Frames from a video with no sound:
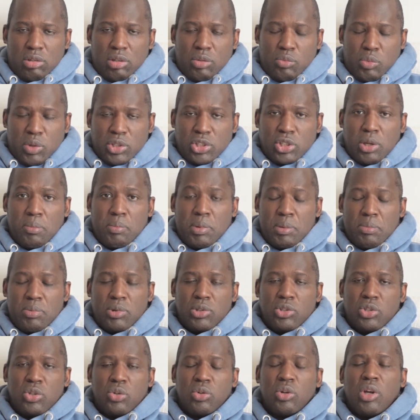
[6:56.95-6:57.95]
where some
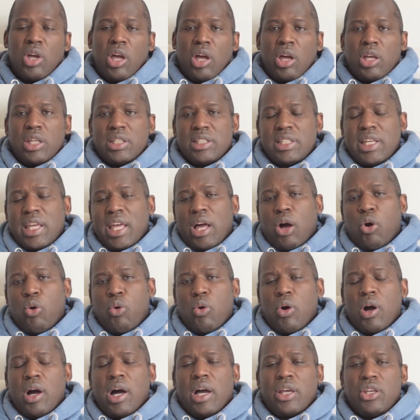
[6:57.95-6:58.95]
people do say,
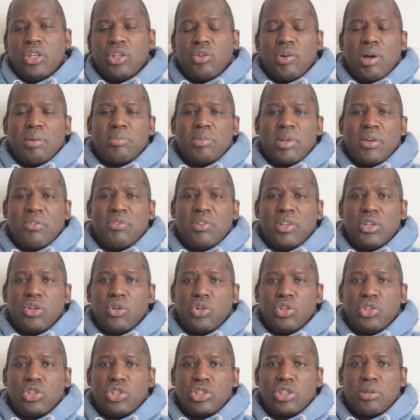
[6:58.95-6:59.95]
oh, you know, I'm definitely
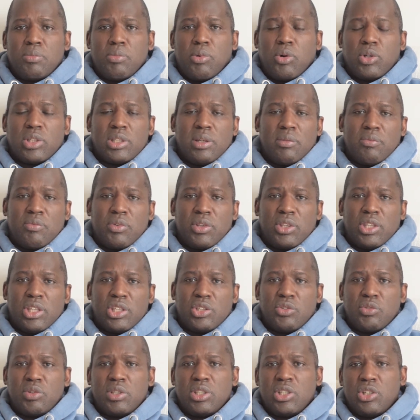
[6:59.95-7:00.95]
going to support him for
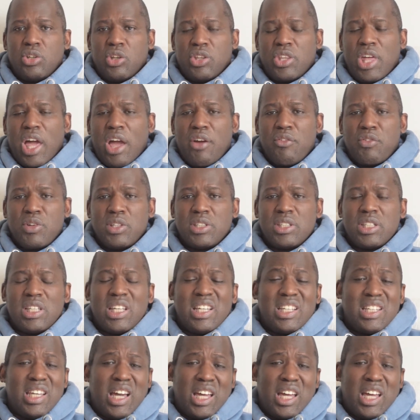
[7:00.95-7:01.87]
this reason or that reason.